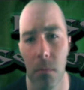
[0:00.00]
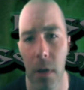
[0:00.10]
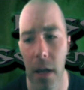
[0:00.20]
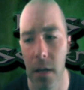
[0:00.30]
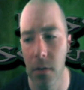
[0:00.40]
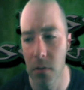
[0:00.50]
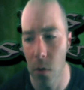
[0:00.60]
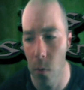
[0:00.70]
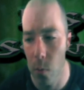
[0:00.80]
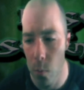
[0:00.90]
And
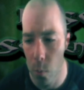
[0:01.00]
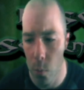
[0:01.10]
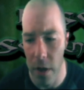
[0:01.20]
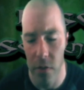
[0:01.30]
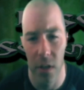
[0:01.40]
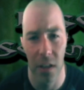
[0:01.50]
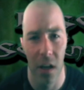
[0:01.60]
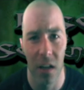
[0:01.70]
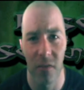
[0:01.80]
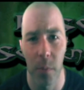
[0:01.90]
so I think
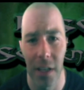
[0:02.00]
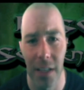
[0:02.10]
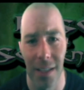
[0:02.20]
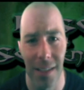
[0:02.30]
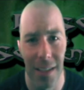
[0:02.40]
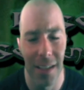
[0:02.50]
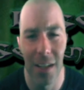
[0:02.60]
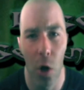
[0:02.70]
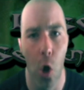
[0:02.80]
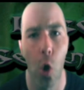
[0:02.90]
kind of by
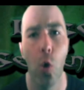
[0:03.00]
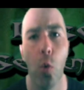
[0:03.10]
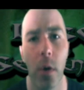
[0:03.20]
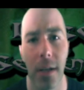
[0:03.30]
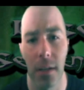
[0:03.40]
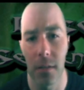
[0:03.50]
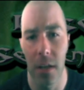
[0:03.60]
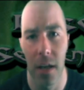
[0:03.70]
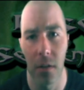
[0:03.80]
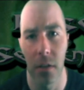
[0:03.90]
always
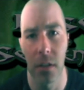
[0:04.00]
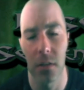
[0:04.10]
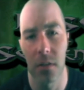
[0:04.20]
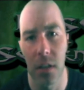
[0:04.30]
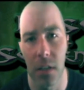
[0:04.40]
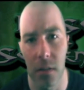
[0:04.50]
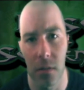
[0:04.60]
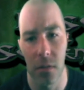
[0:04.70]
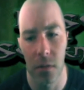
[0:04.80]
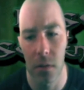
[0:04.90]
handling these
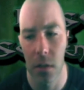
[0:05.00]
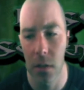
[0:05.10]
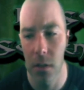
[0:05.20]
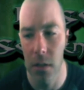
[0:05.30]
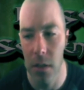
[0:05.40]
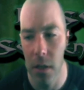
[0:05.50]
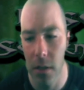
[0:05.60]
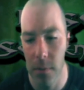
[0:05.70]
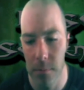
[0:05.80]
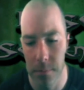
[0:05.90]
things in the
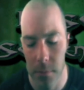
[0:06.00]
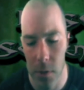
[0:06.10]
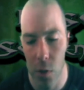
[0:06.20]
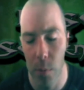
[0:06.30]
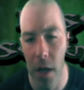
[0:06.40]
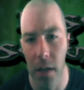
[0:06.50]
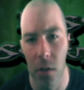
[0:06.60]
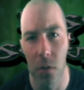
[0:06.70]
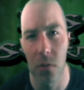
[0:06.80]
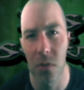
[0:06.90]
behind
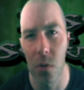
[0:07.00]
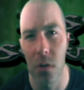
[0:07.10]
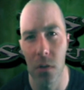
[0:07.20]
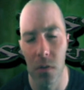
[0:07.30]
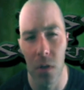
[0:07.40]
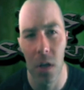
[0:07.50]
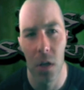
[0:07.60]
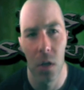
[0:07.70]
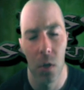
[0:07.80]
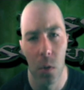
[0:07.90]
closed doors,
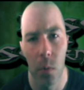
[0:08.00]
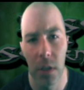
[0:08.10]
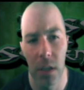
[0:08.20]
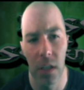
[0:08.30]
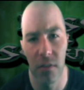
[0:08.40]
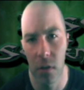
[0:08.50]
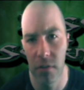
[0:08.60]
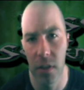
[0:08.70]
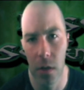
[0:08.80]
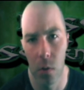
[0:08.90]
we can give
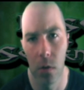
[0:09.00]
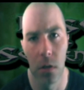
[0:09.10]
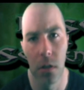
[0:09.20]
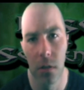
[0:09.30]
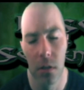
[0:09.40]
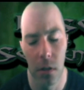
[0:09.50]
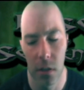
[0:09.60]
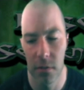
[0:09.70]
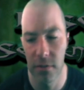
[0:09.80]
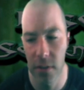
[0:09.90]
off that aura
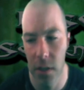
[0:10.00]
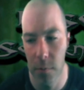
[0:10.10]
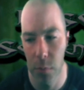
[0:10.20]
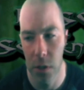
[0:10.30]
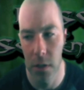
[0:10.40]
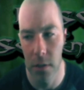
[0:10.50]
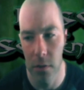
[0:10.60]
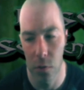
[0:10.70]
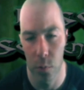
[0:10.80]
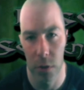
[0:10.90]
of being a
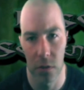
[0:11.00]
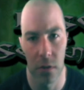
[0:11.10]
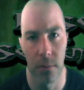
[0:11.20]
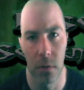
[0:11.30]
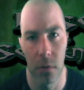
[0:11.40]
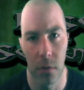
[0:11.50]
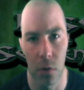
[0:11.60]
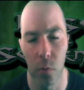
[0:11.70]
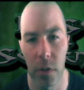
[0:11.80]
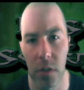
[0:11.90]
little bit different or a
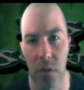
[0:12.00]
little bit